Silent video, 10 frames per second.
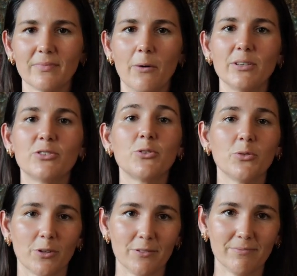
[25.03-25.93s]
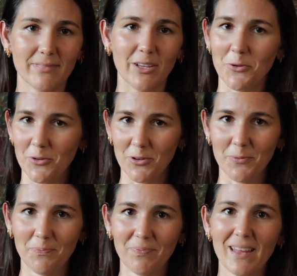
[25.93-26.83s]
I went to Google and
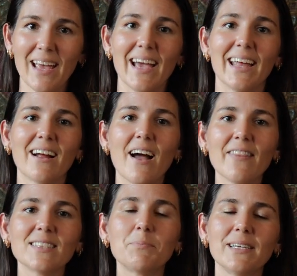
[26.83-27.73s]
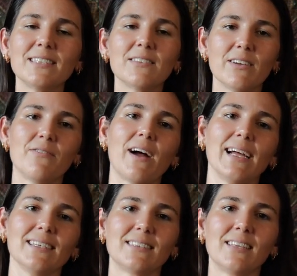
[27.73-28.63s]
YouTube, and I got this piece of
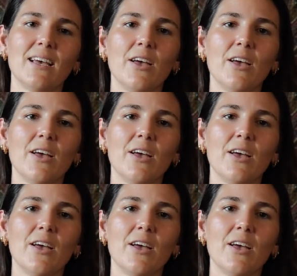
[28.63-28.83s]
advice.